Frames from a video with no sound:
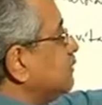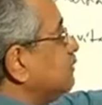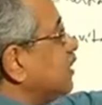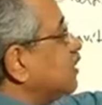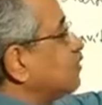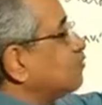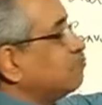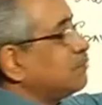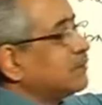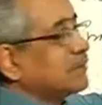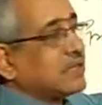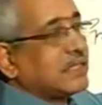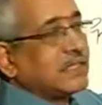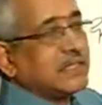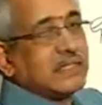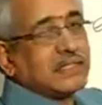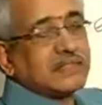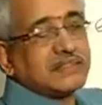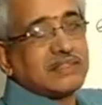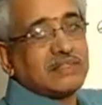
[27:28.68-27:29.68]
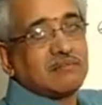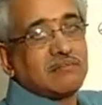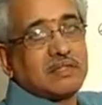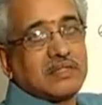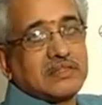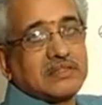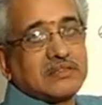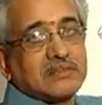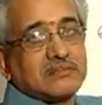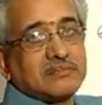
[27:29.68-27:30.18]
the way of measuring inertial
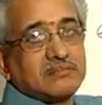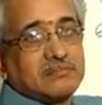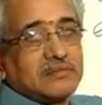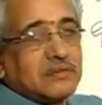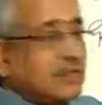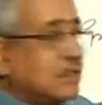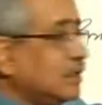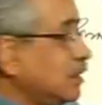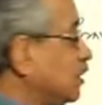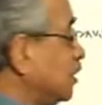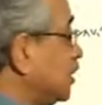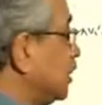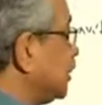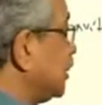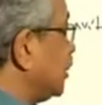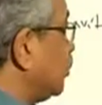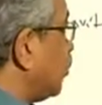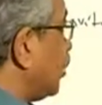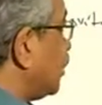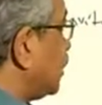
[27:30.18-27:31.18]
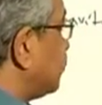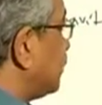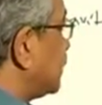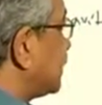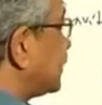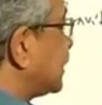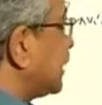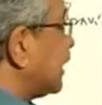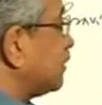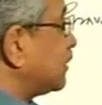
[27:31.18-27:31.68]
mass. You want to
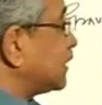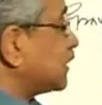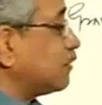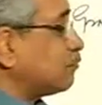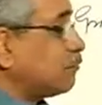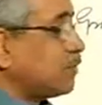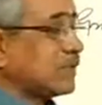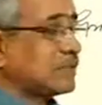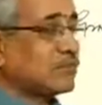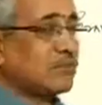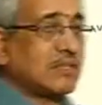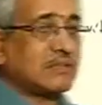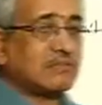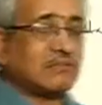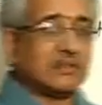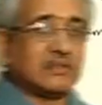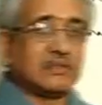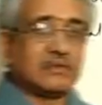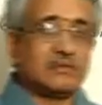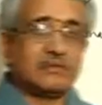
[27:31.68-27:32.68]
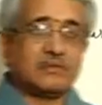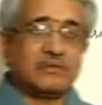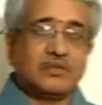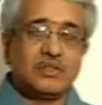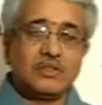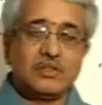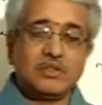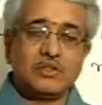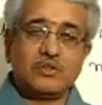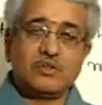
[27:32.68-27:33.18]
measure gravitational mass, what will you do?
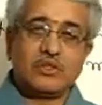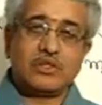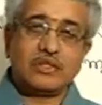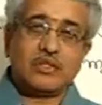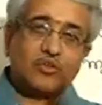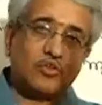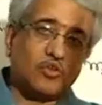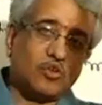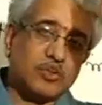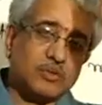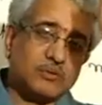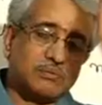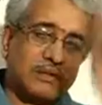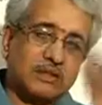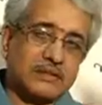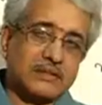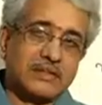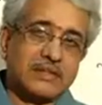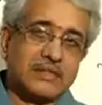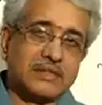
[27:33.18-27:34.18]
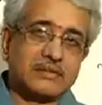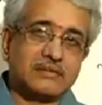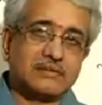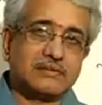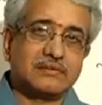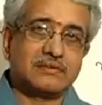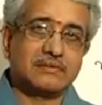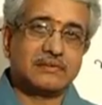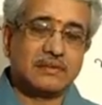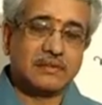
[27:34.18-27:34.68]
You don't have to go to space there.
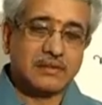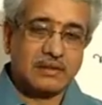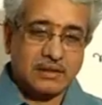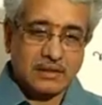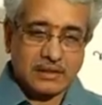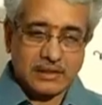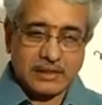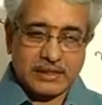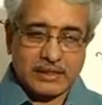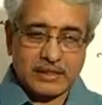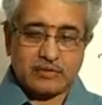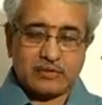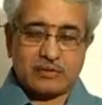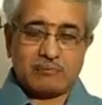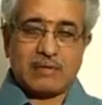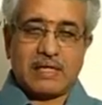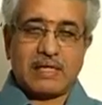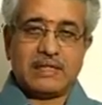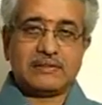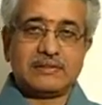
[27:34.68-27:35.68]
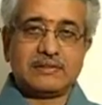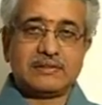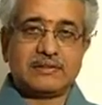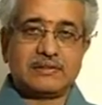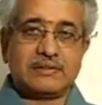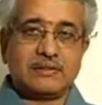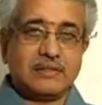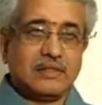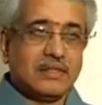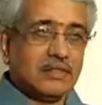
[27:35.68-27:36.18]
Take to a balance.
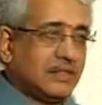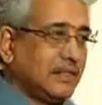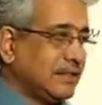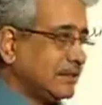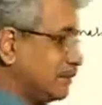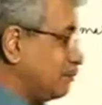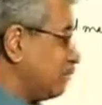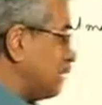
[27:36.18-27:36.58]
In the